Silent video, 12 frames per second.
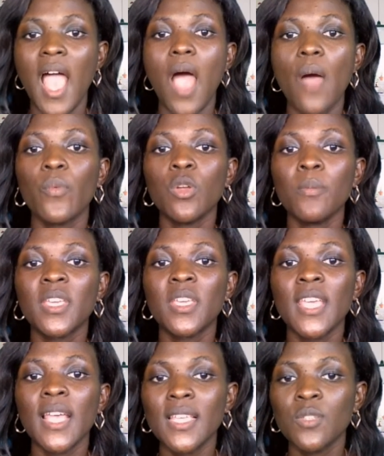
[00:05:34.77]
I will not be
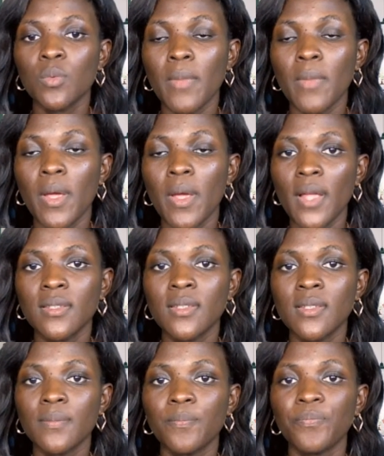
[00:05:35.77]
careless with my
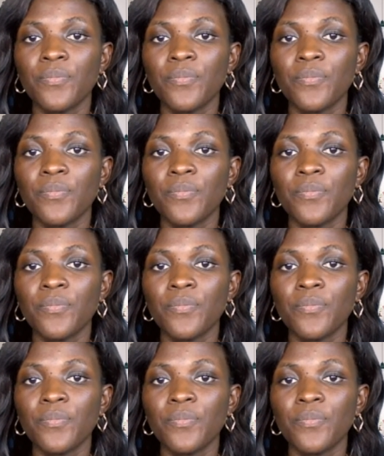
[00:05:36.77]
words.